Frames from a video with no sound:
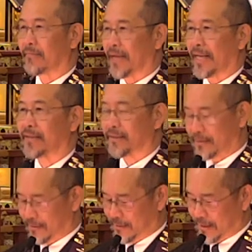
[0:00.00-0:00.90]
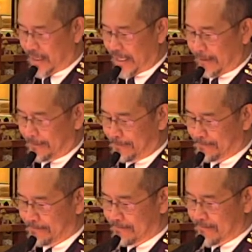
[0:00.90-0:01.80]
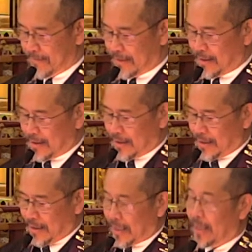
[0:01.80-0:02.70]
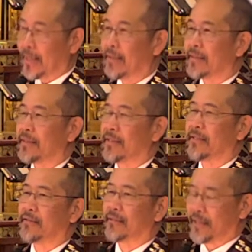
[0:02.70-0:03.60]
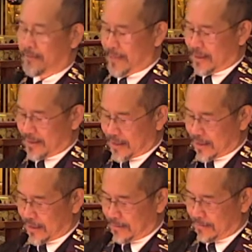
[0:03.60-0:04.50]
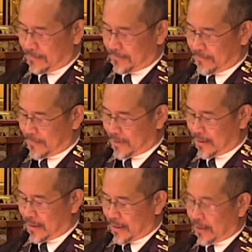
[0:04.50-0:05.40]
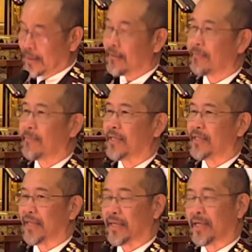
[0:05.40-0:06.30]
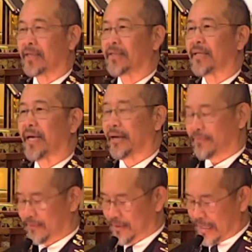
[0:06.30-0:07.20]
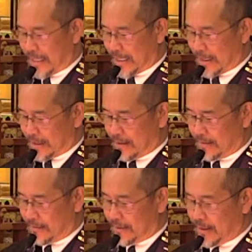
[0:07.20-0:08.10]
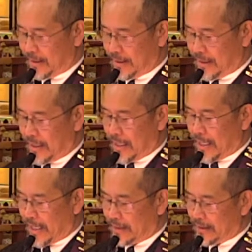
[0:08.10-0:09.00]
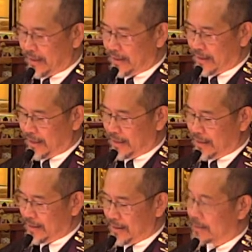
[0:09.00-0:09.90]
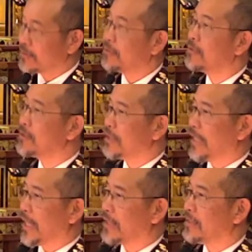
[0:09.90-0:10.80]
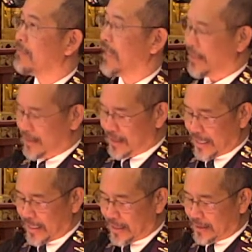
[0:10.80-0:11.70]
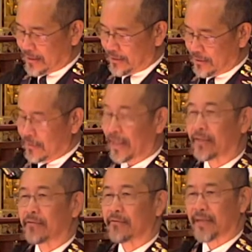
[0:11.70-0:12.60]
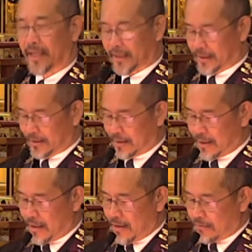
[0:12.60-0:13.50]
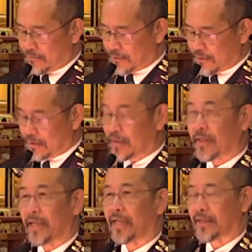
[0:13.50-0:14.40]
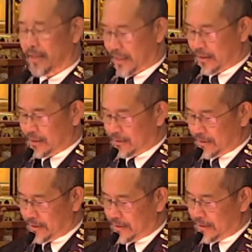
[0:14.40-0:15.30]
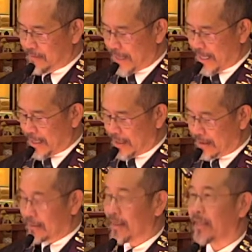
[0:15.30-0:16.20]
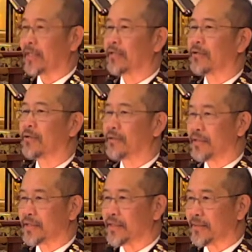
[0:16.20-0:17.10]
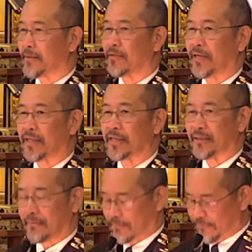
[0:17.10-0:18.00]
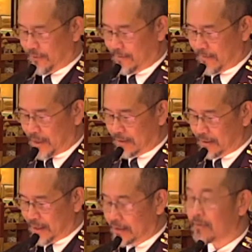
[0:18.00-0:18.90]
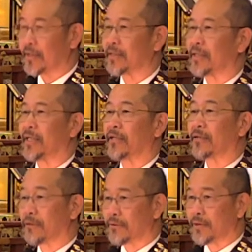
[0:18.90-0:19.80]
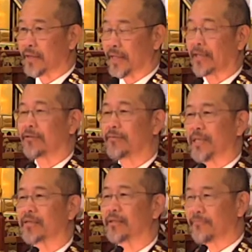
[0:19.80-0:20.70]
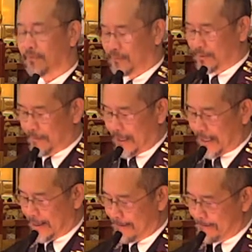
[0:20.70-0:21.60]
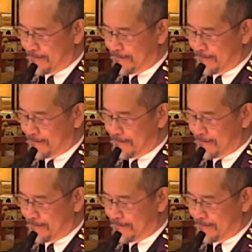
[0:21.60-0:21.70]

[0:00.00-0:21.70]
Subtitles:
lasts to today. And here in America, many decades after that, the Anti-Chinese Exclusion Act of 1882 had created rural and industrial demand that encouraged immigration from other countries, including and especially from Japan.